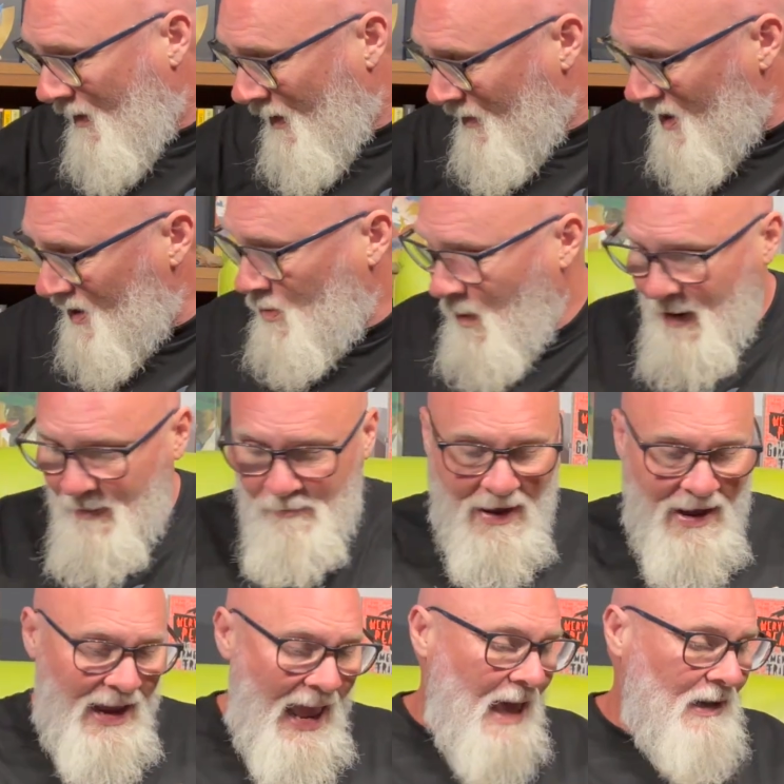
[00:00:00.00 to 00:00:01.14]
This one
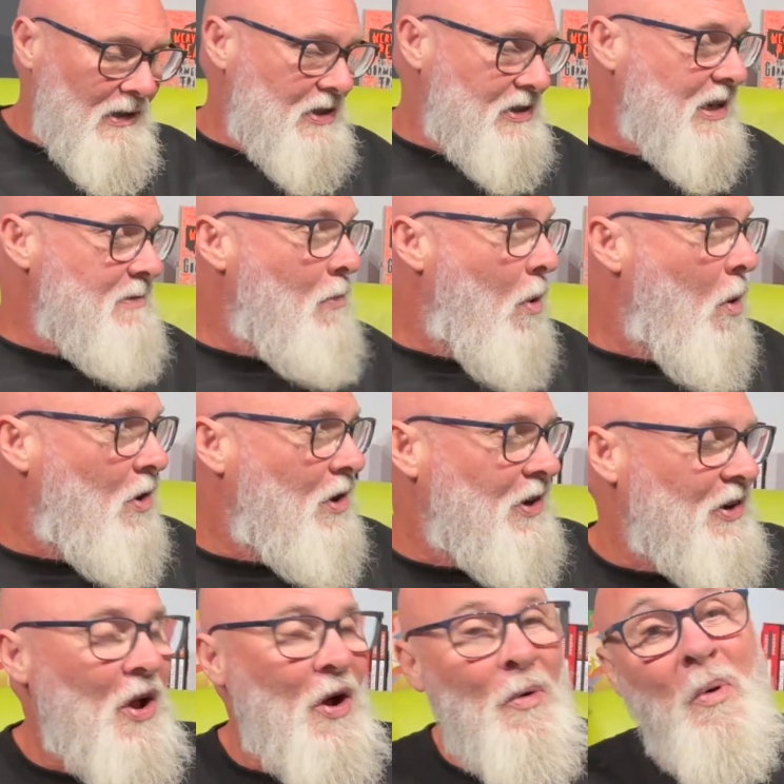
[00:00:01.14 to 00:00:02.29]
by Alison
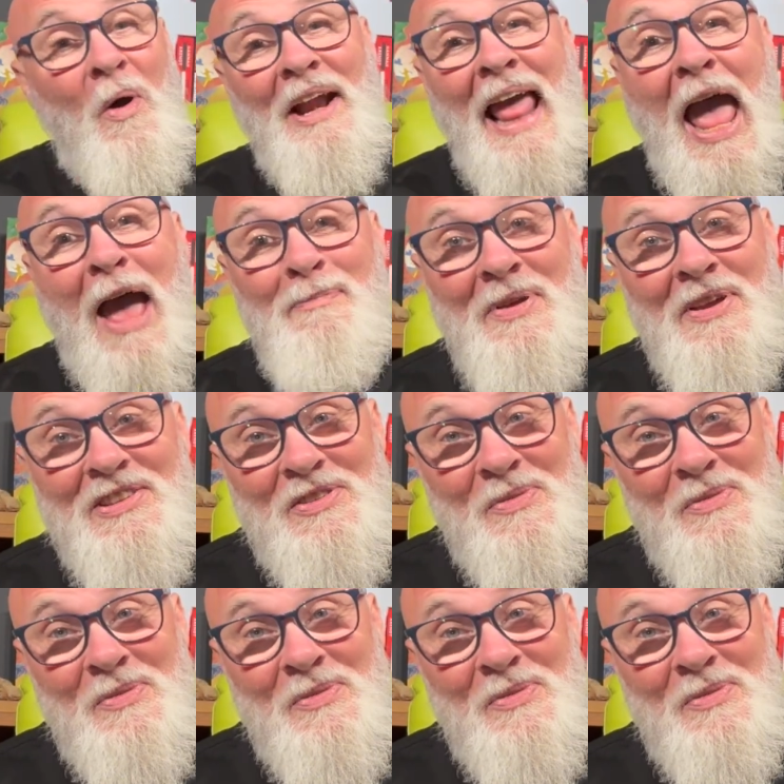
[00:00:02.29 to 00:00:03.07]
Morgan, What Happens